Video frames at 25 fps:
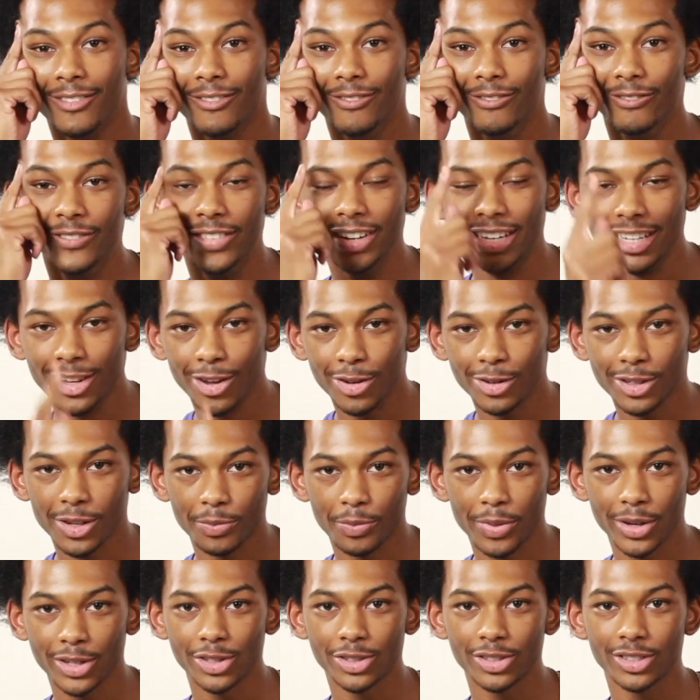videos and
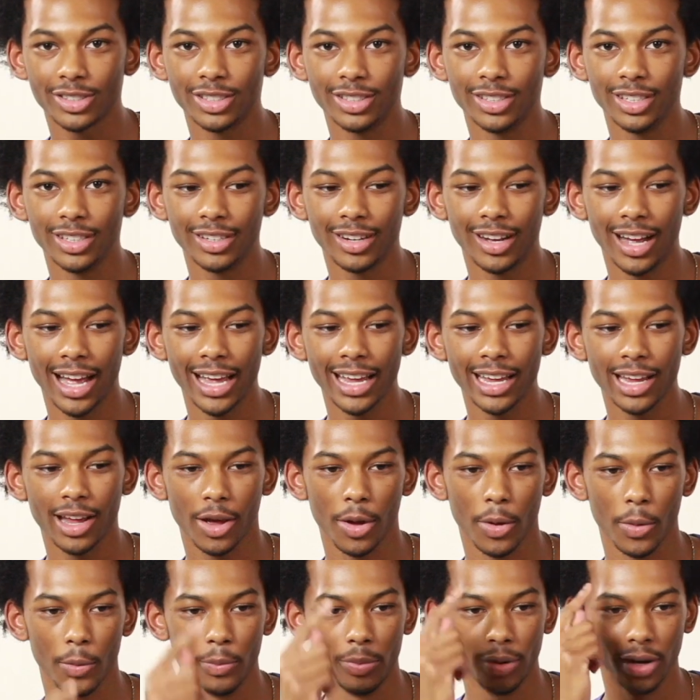pictures to look like,
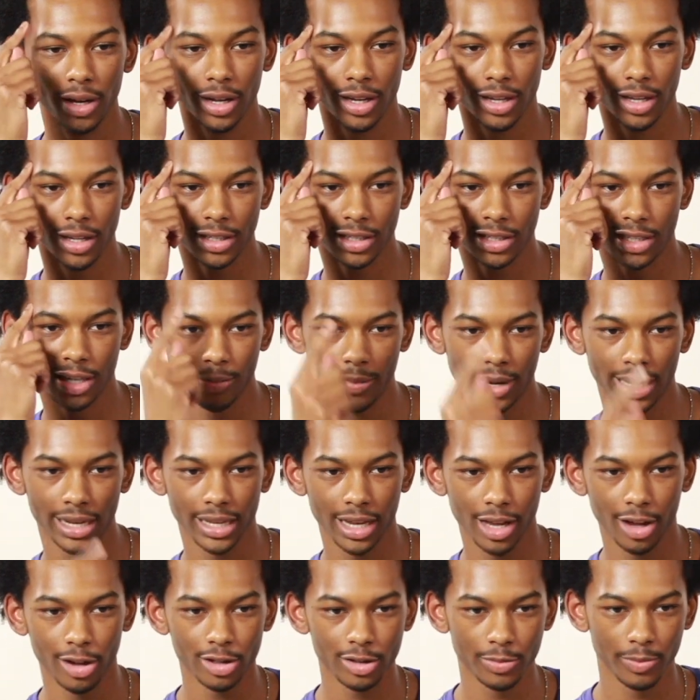but somebody
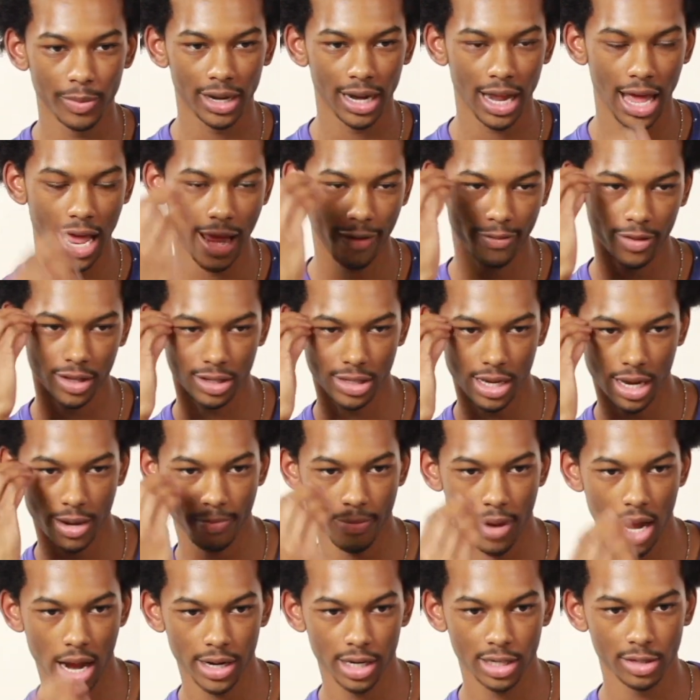else may not have the same
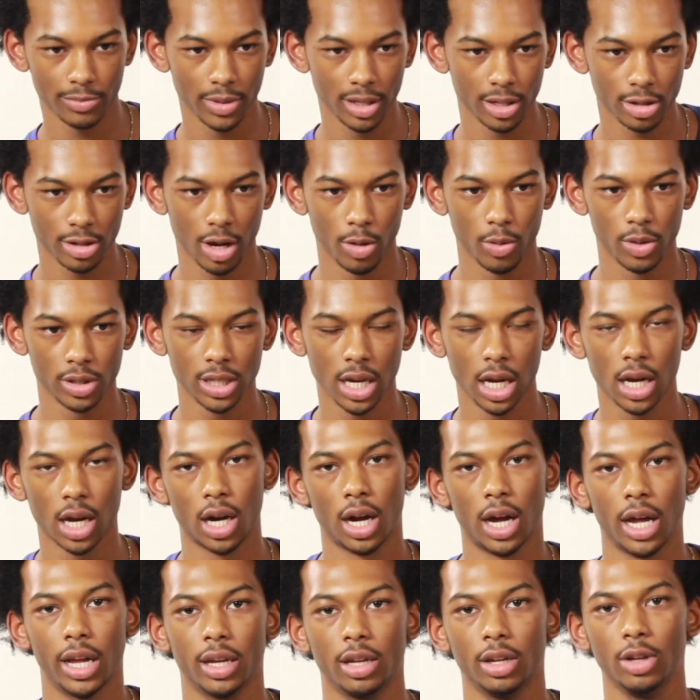mind as me, so I wish I could
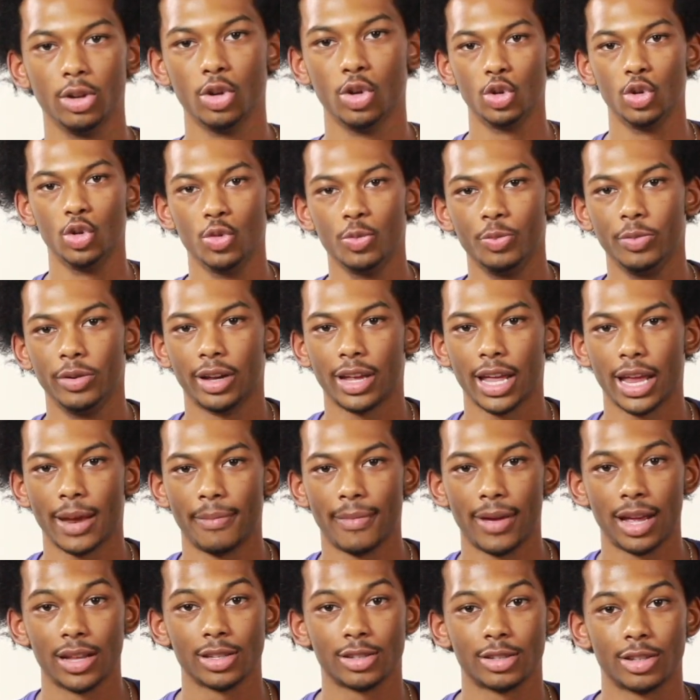like duplicate
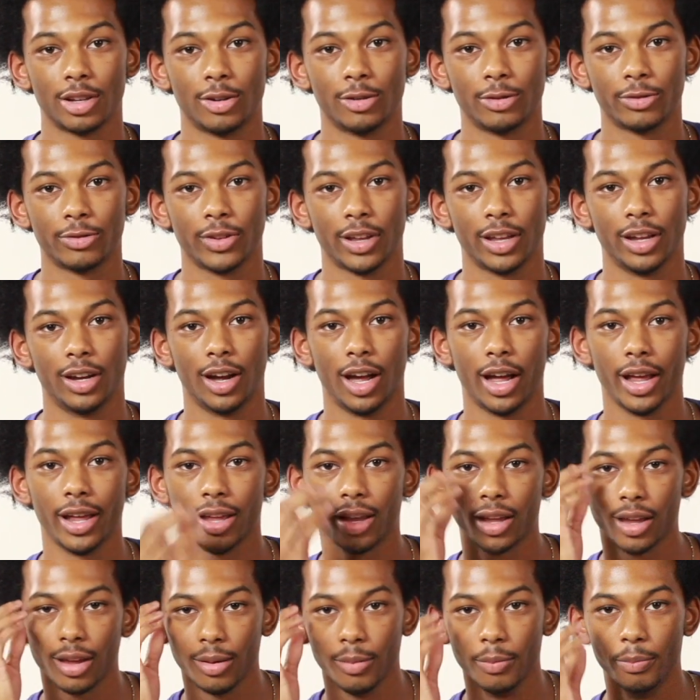myself and like
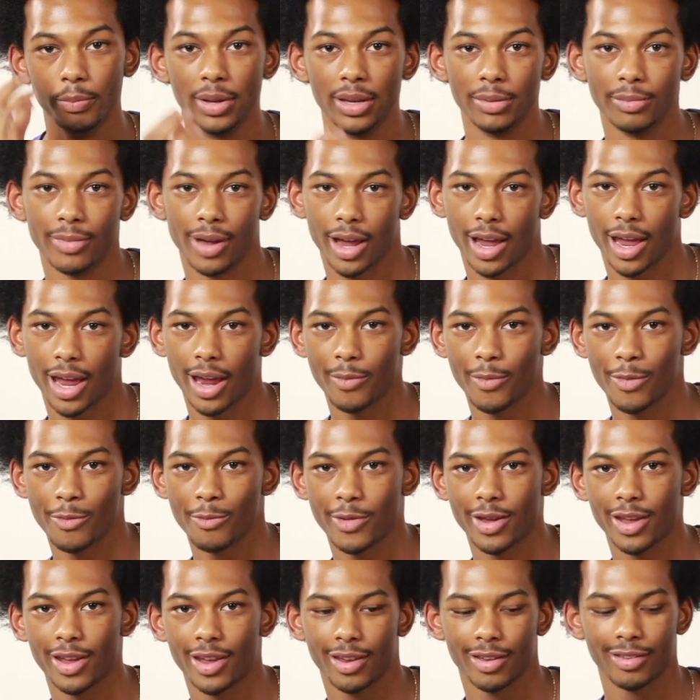be my
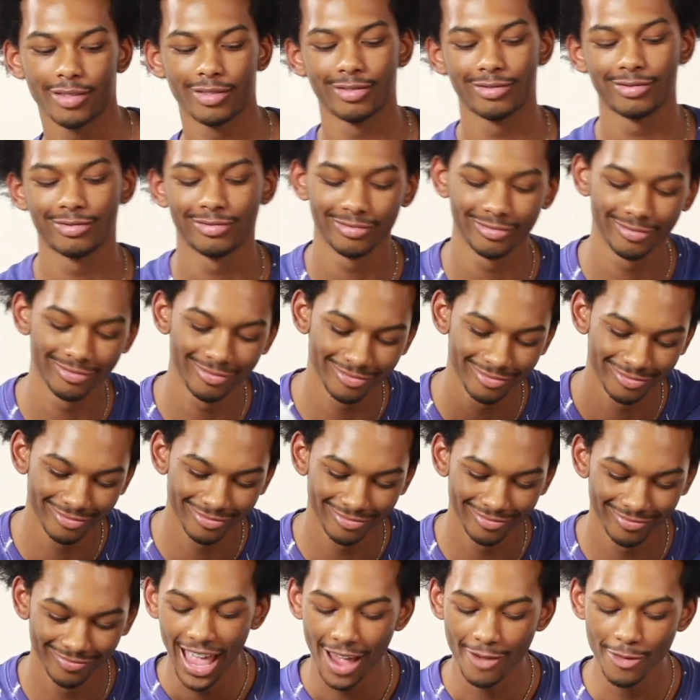cameraman.
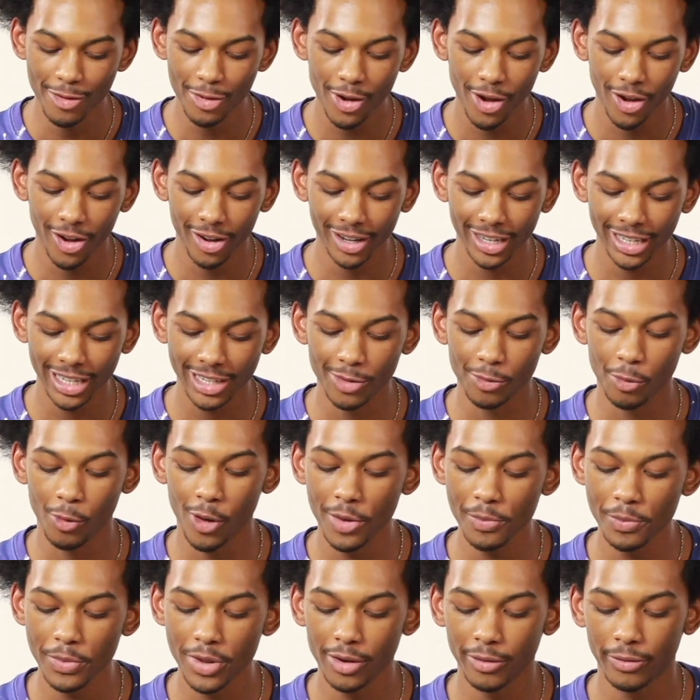If you could only eat
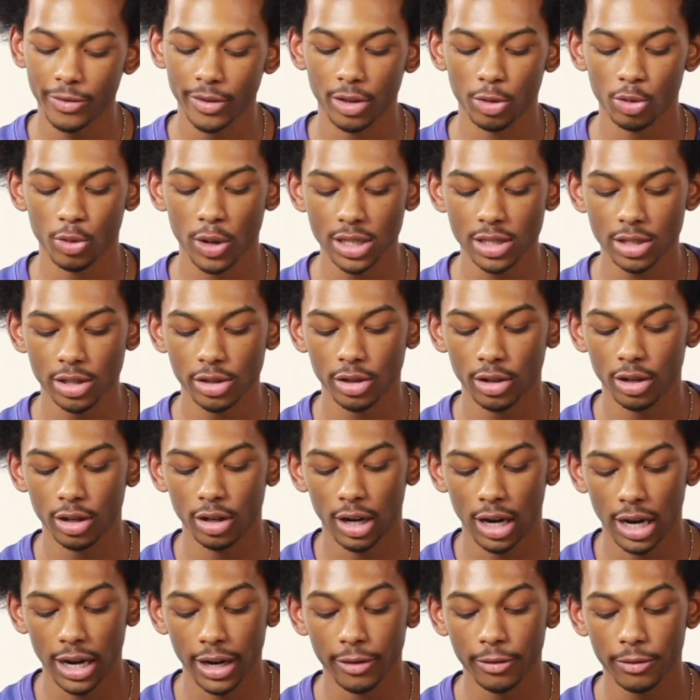one meal for the rest of your
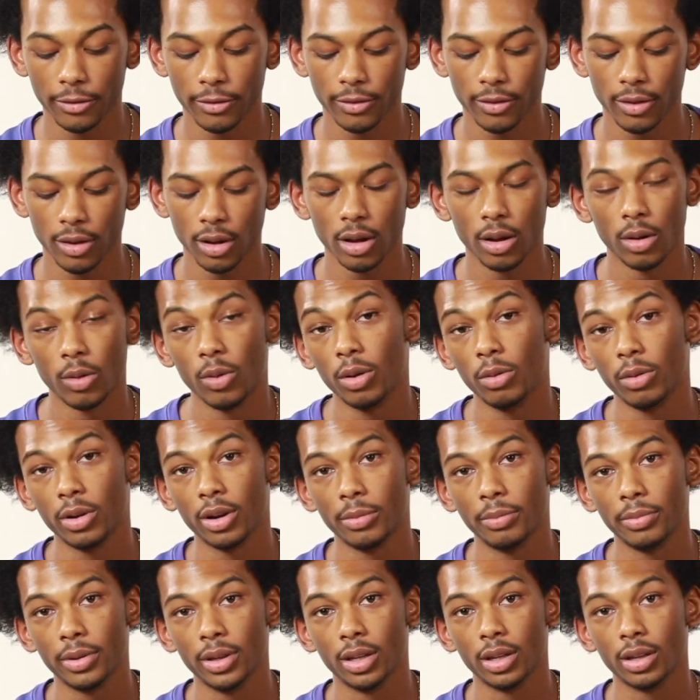life, what would
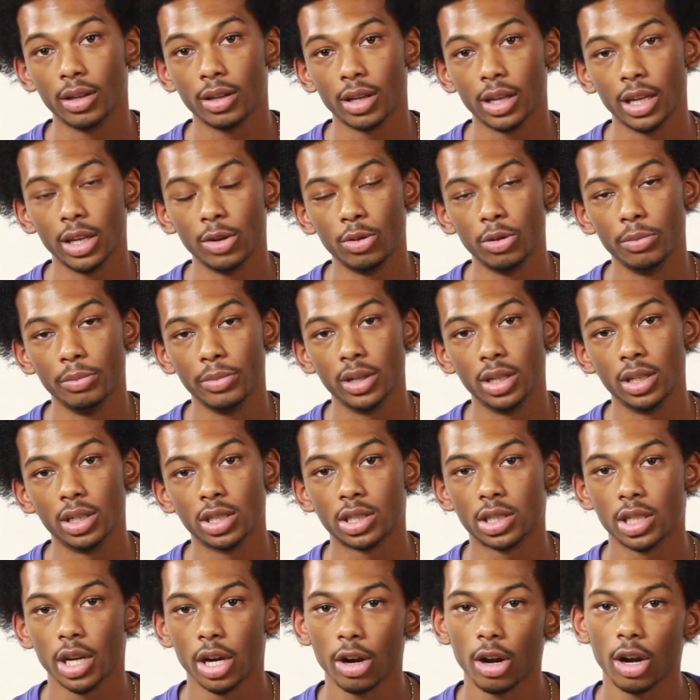it be? It would be
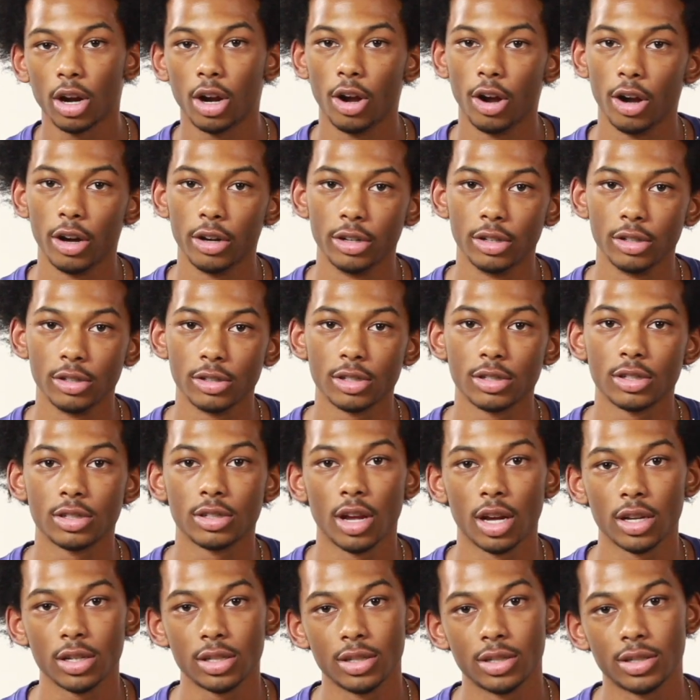Sarah Gardner's
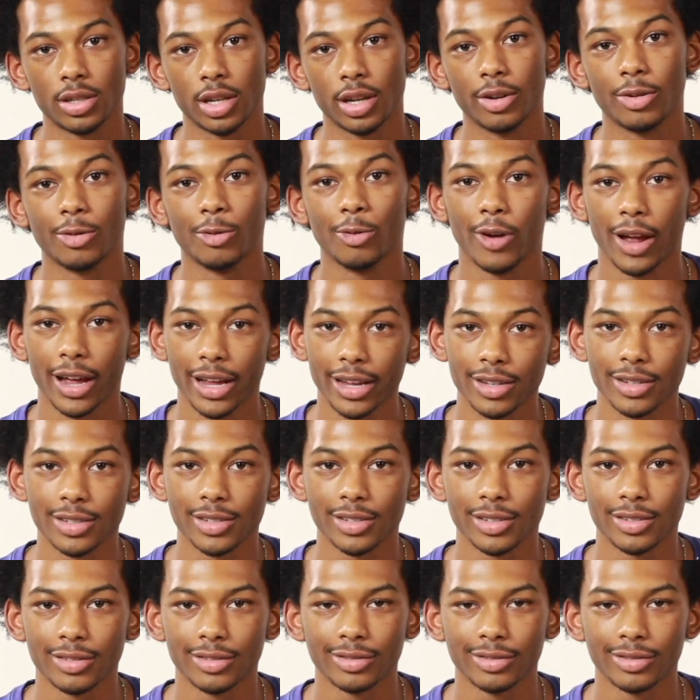sausage and rice.